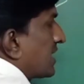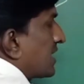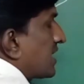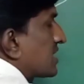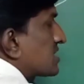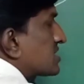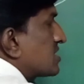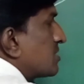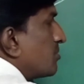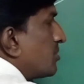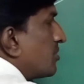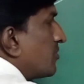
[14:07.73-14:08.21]

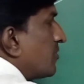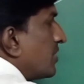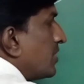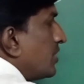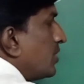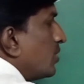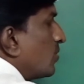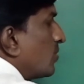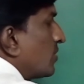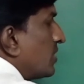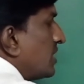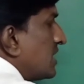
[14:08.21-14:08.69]
attraction
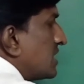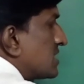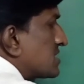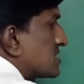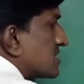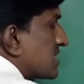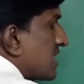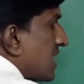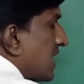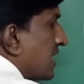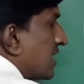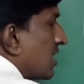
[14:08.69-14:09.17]
between
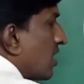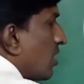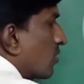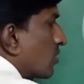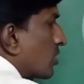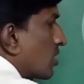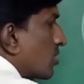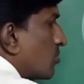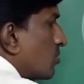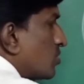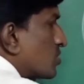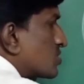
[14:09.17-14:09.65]
nucleus and
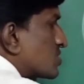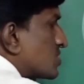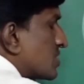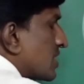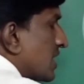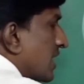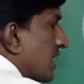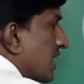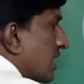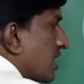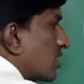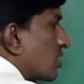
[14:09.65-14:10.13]
outermost
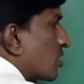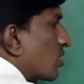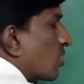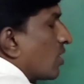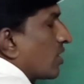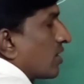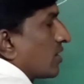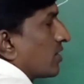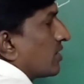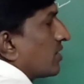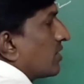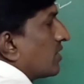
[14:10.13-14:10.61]

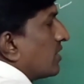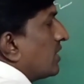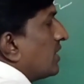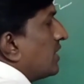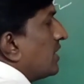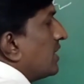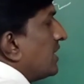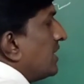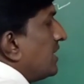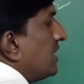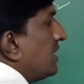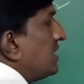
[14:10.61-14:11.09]
electron
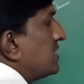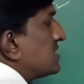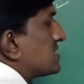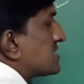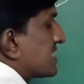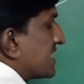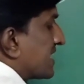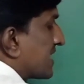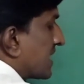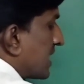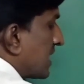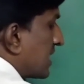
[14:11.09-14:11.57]

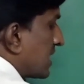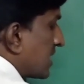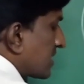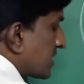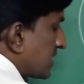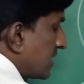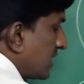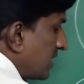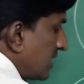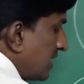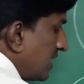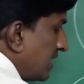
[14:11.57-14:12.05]
is
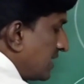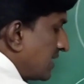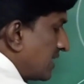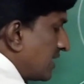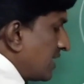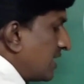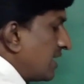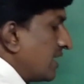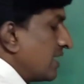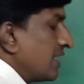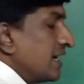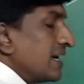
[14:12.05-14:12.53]
greater than in
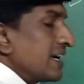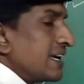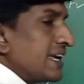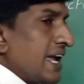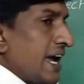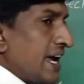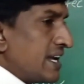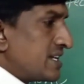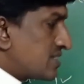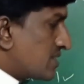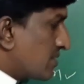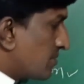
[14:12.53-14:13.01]
the
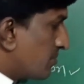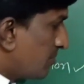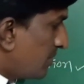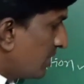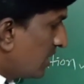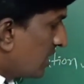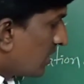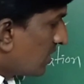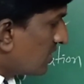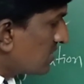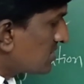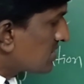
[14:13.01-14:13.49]
calcium
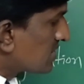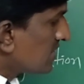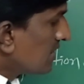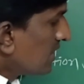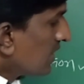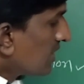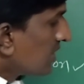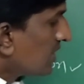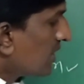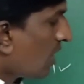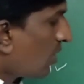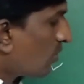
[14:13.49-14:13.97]
because
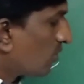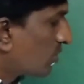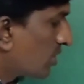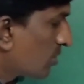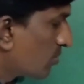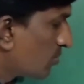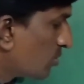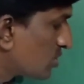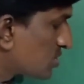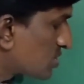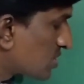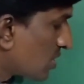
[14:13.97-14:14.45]
the
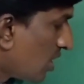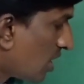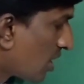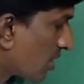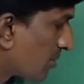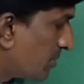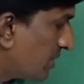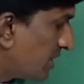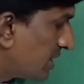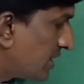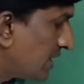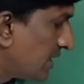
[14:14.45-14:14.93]
outermost
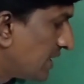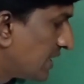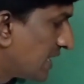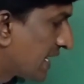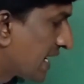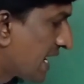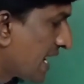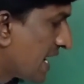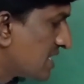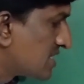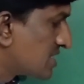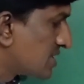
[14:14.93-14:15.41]
orbit in
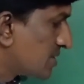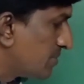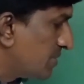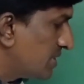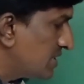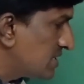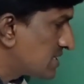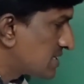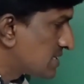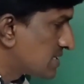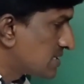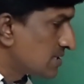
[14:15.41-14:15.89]
the calcium
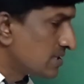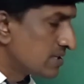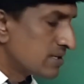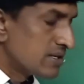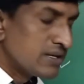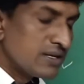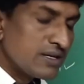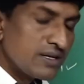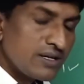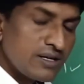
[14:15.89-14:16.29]
is